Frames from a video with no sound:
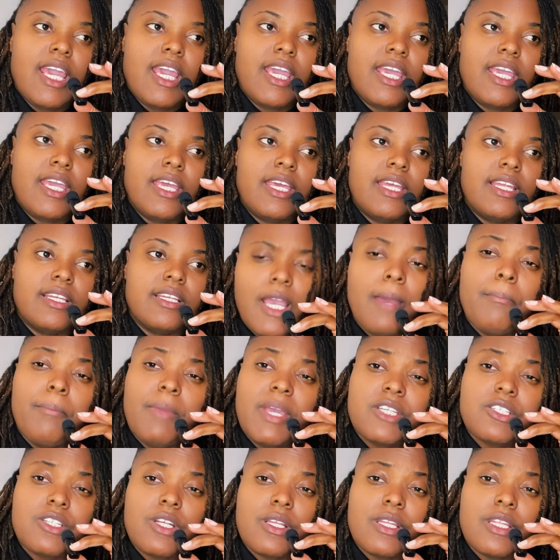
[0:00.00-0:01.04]
And
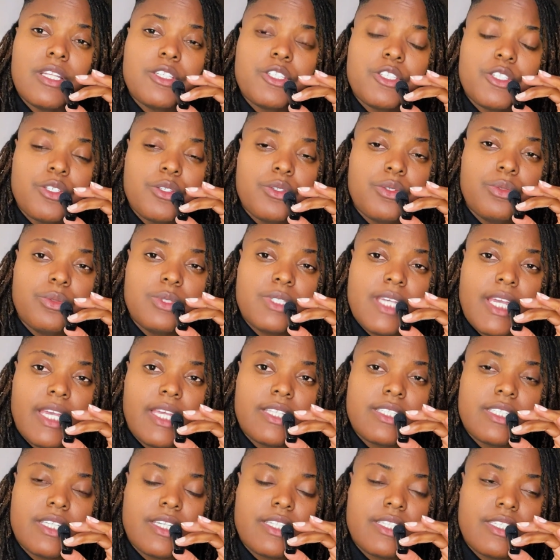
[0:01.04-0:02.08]
make sure that you take into